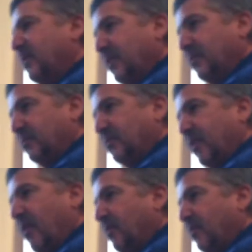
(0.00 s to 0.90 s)
solutions
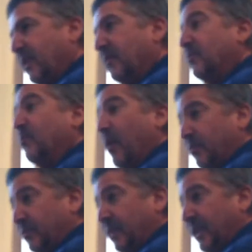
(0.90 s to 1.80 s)
to auto dealers
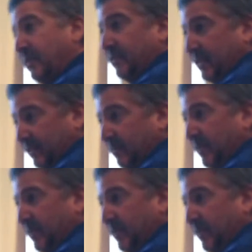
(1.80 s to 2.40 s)
across the nation. As I